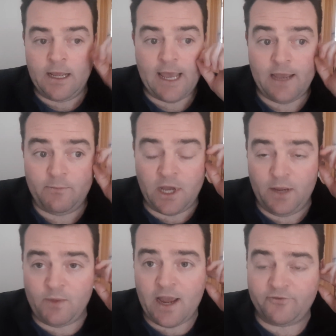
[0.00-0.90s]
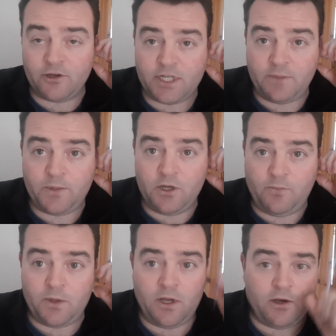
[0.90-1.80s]
I'm after tipping
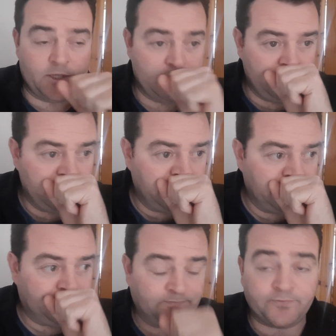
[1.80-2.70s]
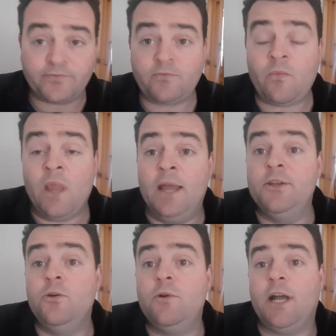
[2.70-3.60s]
up a horse at
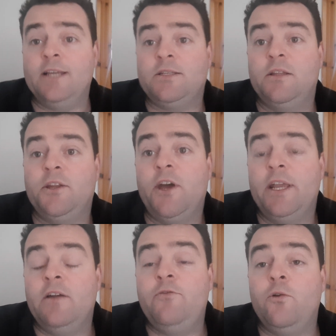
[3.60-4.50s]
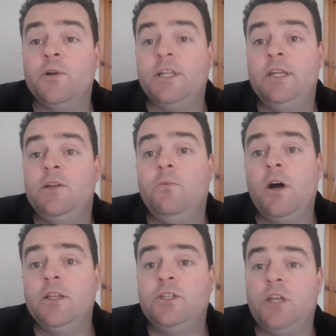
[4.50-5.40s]
Newcastle tonight, a
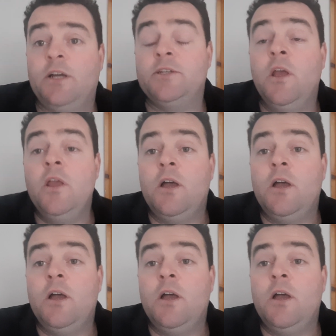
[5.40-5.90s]
14-1 shot.